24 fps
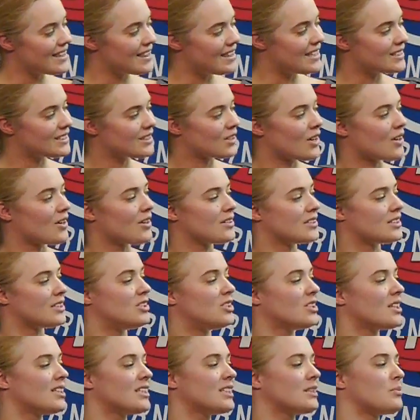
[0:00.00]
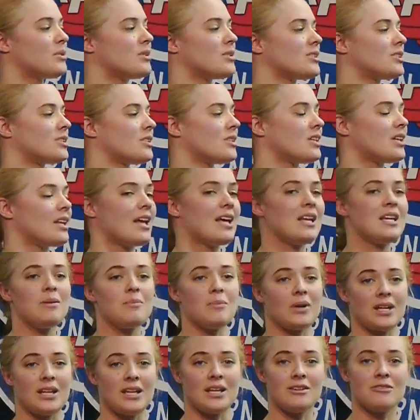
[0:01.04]
This car is adjustable so that
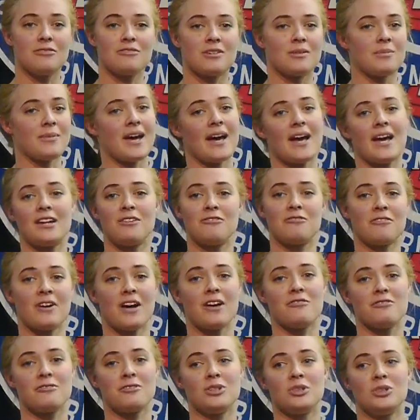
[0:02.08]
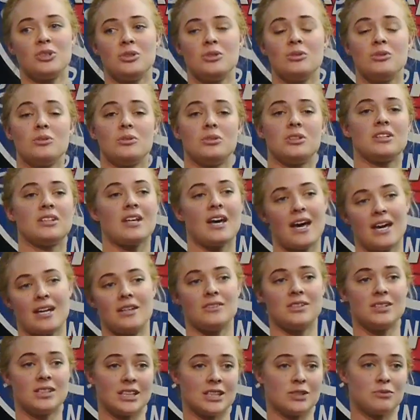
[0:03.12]
anybody from the height of 5 foot 2 to the
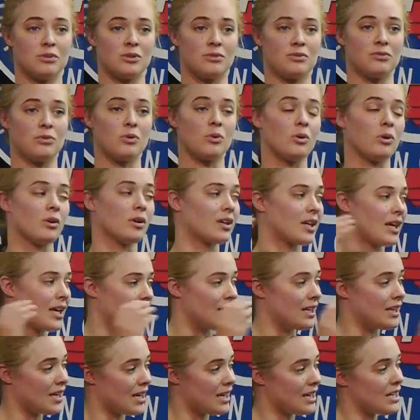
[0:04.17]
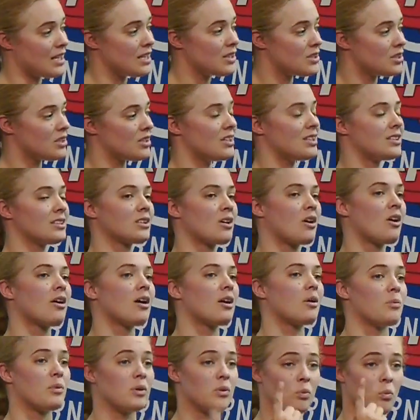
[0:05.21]
height of 6 foot 4 can get into this
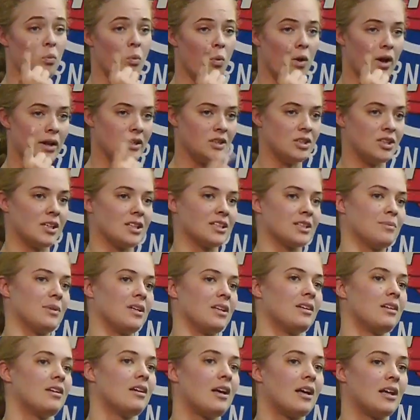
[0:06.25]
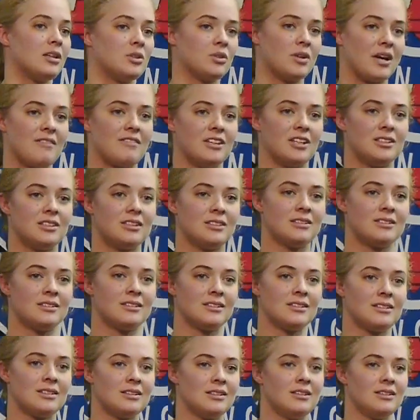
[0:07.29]
car with one adjustment and drive it.
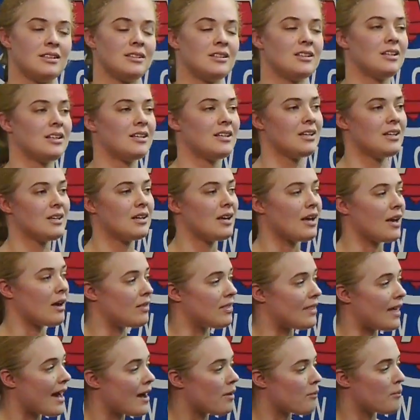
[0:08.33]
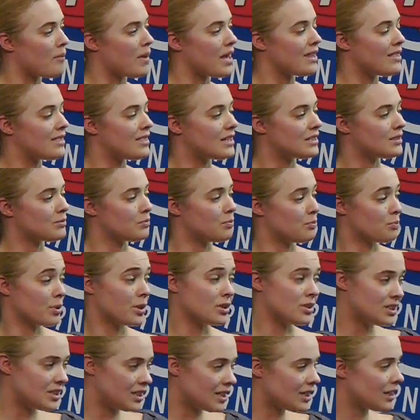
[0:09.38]
And that made this
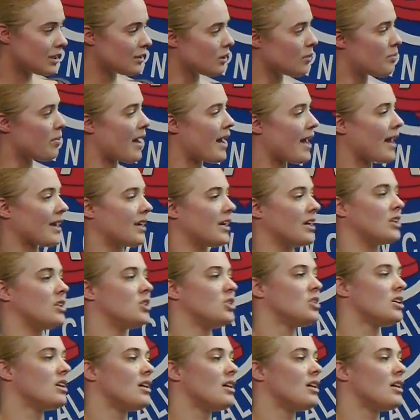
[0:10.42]
particular package